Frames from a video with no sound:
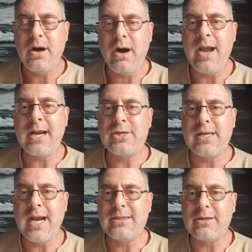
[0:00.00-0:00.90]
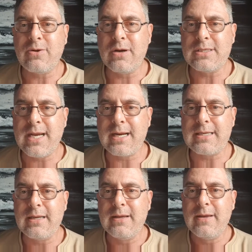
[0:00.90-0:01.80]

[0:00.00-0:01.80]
I actually had to contact